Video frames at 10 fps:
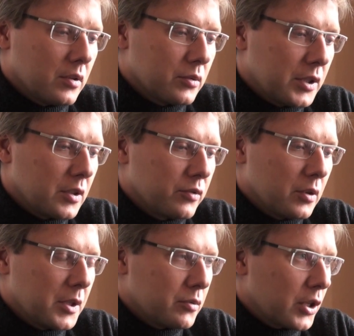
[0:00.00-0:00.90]
or written
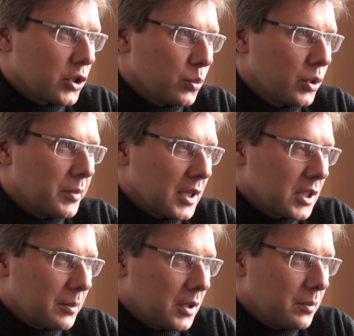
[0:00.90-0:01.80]
form in Russian will be
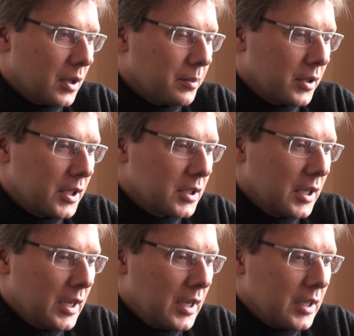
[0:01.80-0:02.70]
accepted by police.
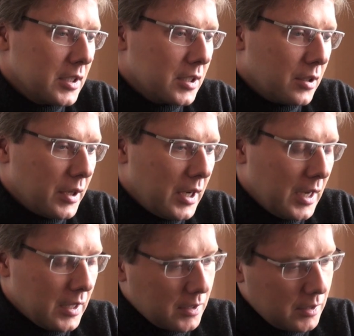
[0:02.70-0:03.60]
So
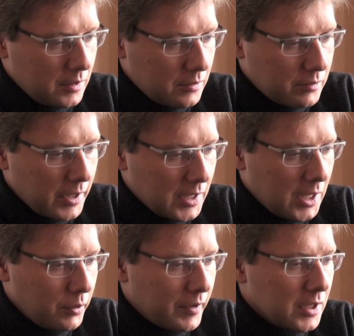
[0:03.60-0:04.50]
it, right
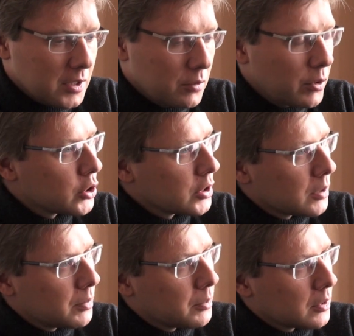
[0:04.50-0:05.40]
now we've got a situation
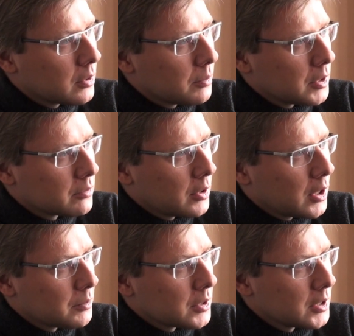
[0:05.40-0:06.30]
that people who commit
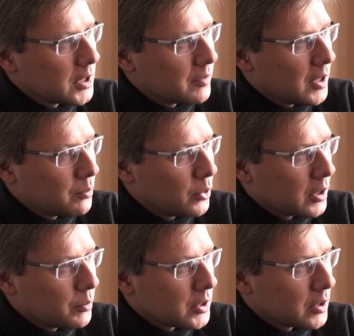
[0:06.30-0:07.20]
crimes, so they've got more
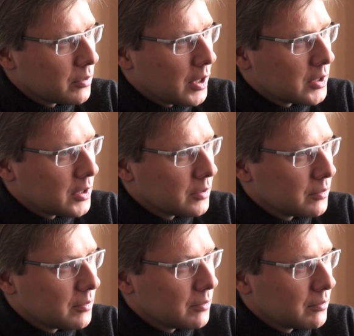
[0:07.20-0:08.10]
linguistic crimes and
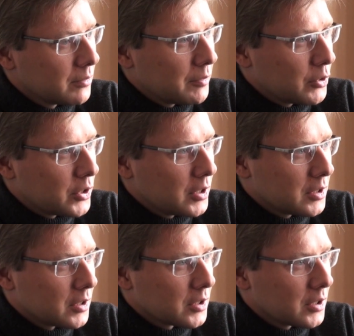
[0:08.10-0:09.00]
average
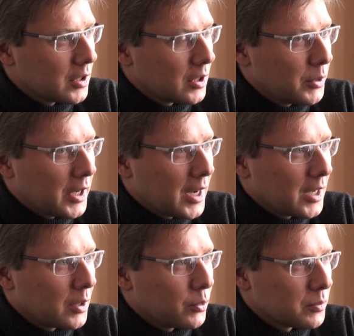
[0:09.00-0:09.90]
citizens uh,
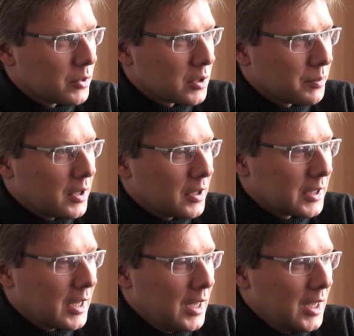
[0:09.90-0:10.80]
communicating with
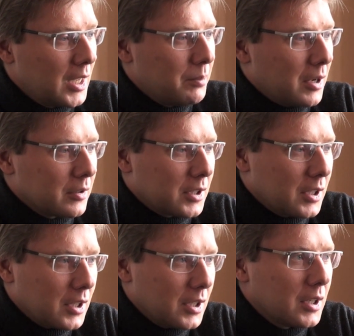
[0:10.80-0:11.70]
municipality about
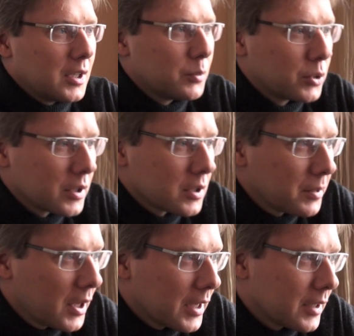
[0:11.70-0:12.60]
uh, water
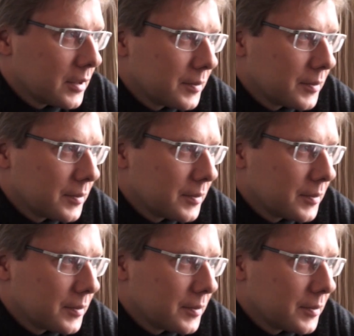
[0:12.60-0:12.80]
supply.